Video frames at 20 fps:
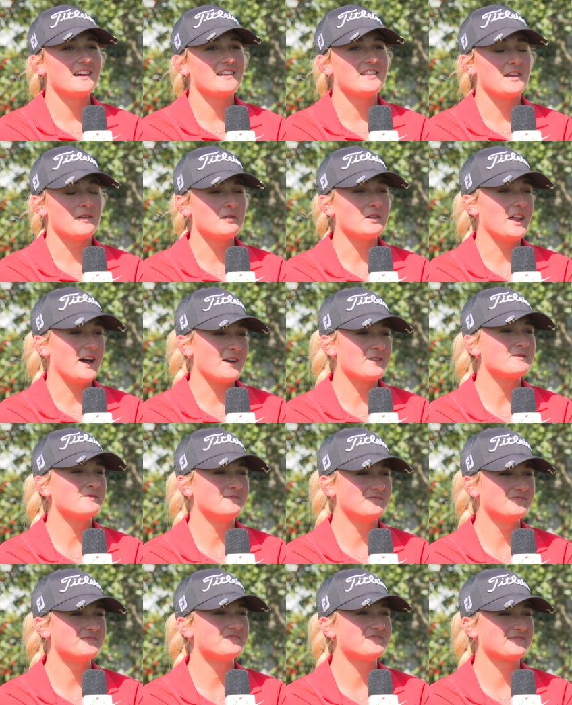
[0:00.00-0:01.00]
They were loud.
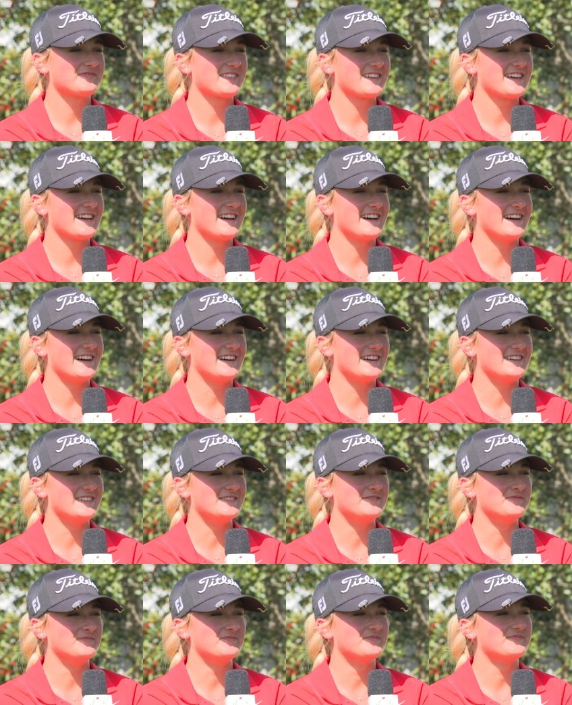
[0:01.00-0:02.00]

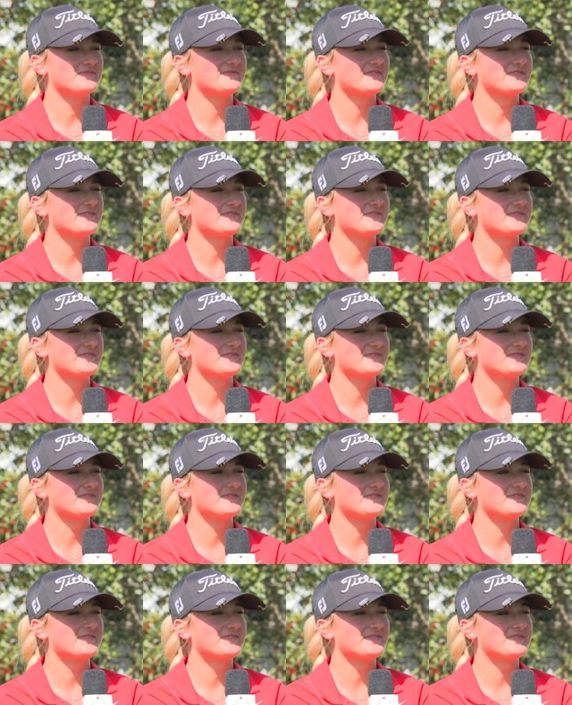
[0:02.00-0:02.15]
Um,